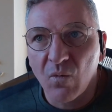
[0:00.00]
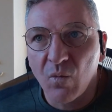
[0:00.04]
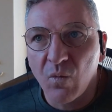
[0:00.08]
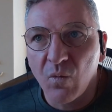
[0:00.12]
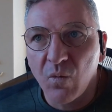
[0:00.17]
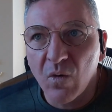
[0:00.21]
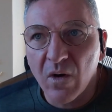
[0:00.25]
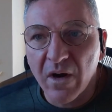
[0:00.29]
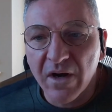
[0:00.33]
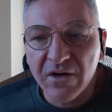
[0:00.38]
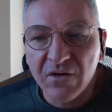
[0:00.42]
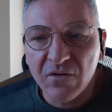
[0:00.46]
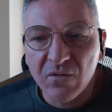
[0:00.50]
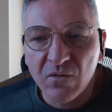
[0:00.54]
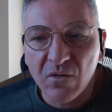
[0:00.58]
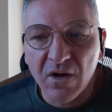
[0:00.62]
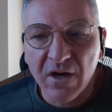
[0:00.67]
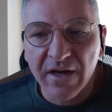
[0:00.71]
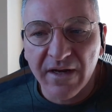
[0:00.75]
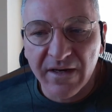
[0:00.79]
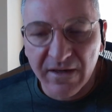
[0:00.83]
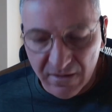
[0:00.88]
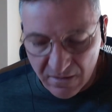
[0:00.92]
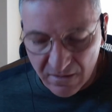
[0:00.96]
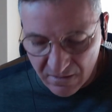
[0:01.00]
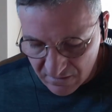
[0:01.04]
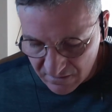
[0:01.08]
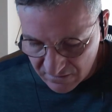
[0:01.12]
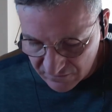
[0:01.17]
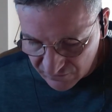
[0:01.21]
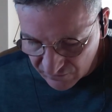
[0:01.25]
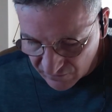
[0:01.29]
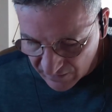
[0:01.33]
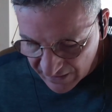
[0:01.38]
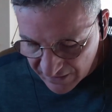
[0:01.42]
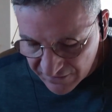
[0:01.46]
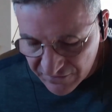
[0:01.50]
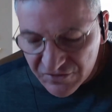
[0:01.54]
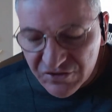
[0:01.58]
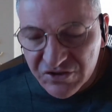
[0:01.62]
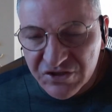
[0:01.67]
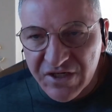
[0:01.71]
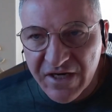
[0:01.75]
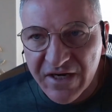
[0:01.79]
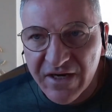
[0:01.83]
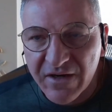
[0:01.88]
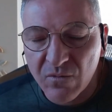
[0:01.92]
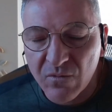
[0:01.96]
what do I do? I
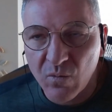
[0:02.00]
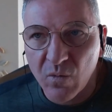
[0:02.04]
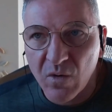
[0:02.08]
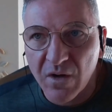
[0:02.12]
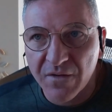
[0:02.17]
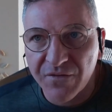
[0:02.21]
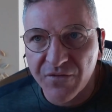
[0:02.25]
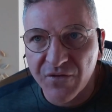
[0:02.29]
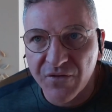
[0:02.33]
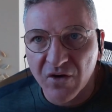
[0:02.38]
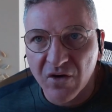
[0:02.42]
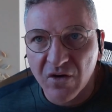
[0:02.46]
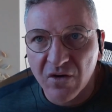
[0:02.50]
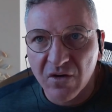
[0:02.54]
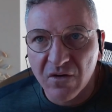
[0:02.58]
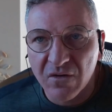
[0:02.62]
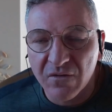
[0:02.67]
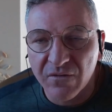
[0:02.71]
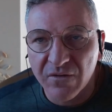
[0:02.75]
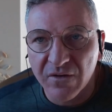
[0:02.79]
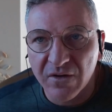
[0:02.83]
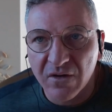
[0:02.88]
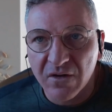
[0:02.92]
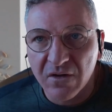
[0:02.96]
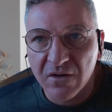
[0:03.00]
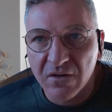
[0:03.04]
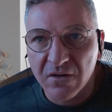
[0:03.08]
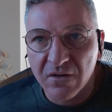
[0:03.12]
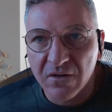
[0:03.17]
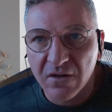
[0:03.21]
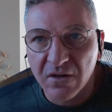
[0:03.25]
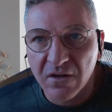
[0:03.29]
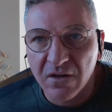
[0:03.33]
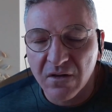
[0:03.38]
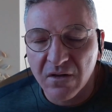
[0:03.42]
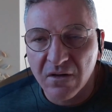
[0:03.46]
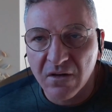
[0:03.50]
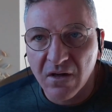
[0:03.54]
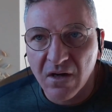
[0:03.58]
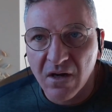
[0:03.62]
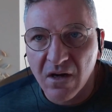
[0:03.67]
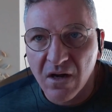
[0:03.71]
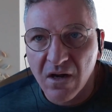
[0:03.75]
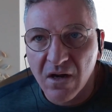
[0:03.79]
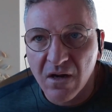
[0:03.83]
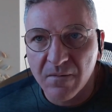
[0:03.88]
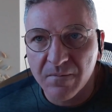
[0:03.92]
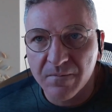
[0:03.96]
understand what the the uh,
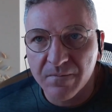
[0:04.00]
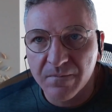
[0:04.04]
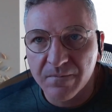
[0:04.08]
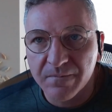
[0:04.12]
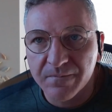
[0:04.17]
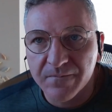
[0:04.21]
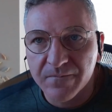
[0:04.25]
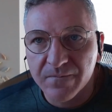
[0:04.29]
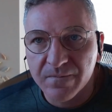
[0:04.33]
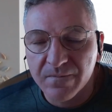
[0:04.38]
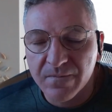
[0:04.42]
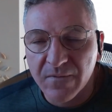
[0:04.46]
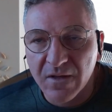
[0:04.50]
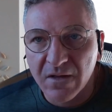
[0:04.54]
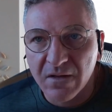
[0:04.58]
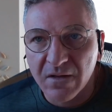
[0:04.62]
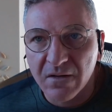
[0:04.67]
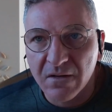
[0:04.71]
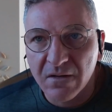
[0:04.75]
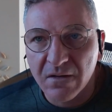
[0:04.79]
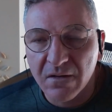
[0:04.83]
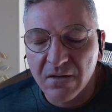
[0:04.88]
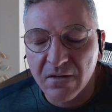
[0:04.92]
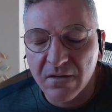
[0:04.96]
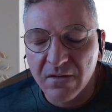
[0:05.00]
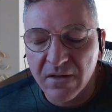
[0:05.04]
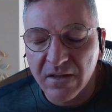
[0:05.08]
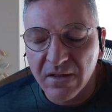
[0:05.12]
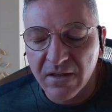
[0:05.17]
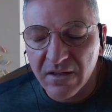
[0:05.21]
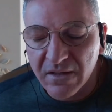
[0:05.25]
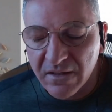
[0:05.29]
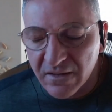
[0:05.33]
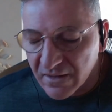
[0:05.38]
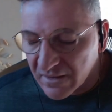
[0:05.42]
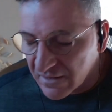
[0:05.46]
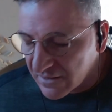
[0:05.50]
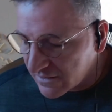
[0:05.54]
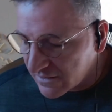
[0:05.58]
um, the